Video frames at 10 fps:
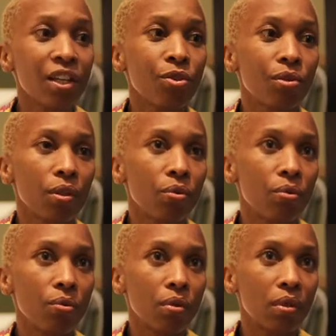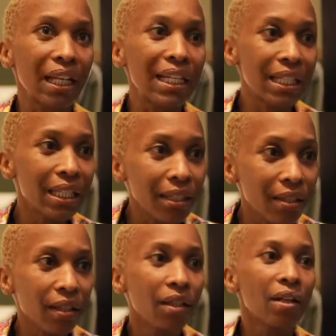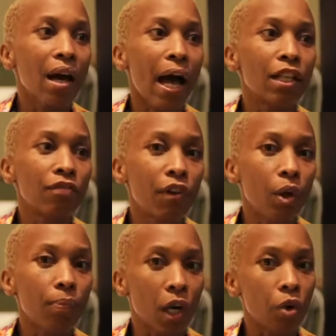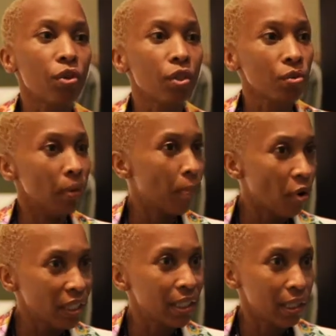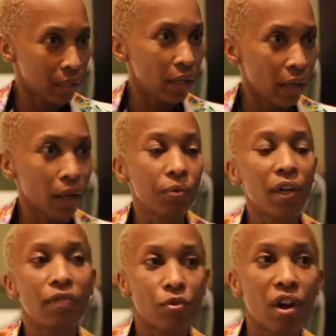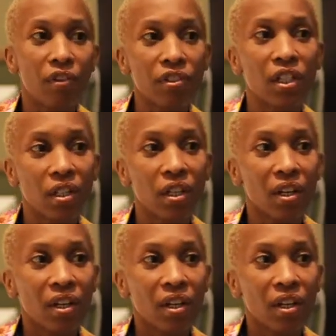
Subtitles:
so that the lists are developed according to the policy we have drafted.